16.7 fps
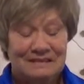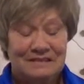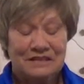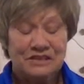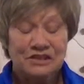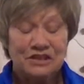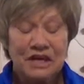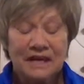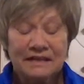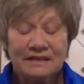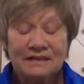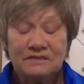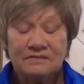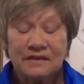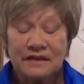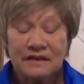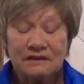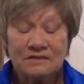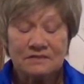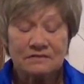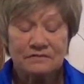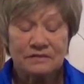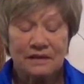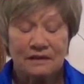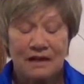the shining veils
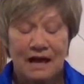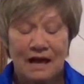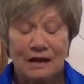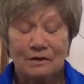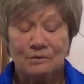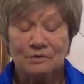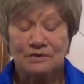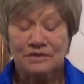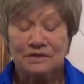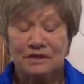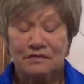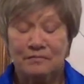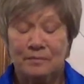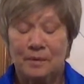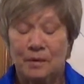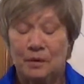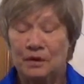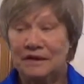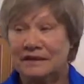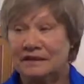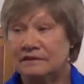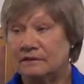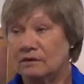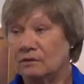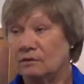of clouds of
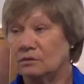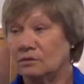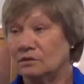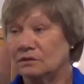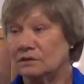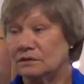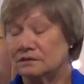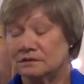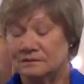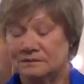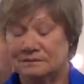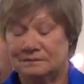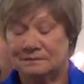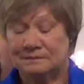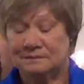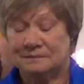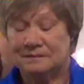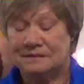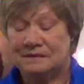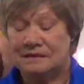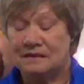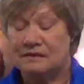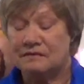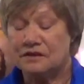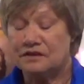burning gold,
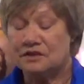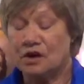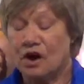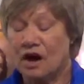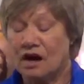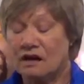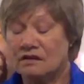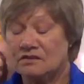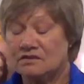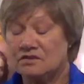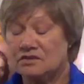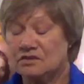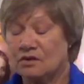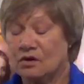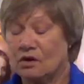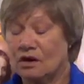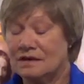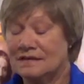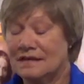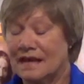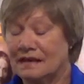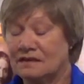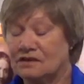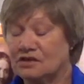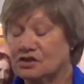the dark
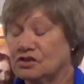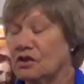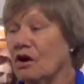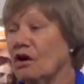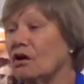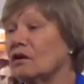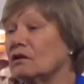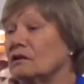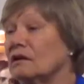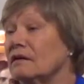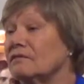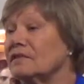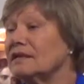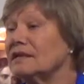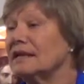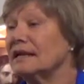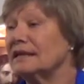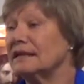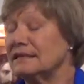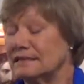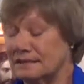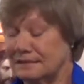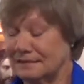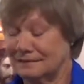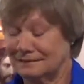star-decked shawl of the
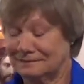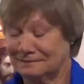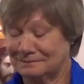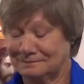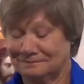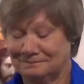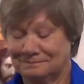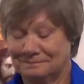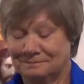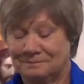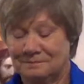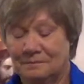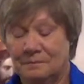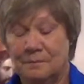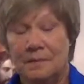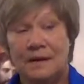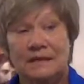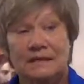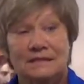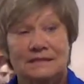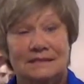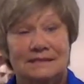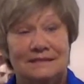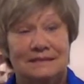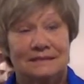night. But
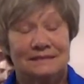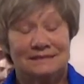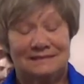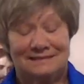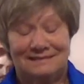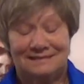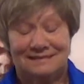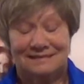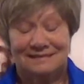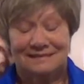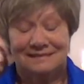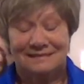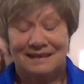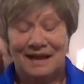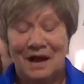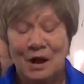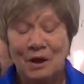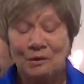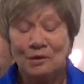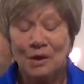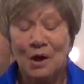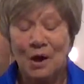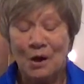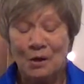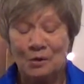how
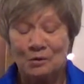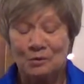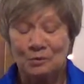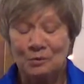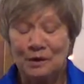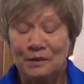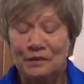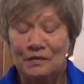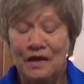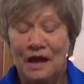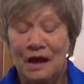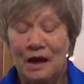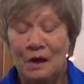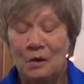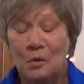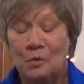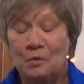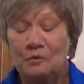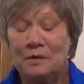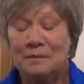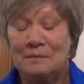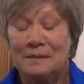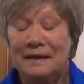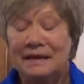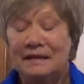long wilt thou
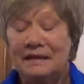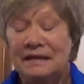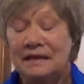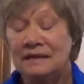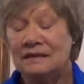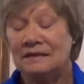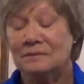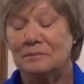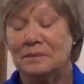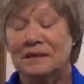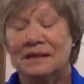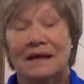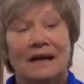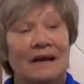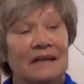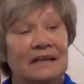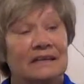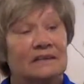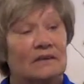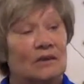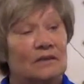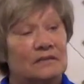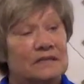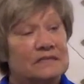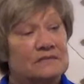remain hidden behind
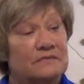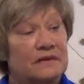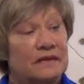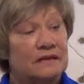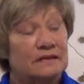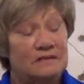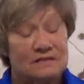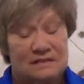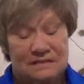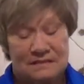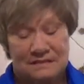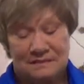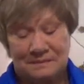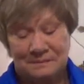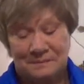all these veils?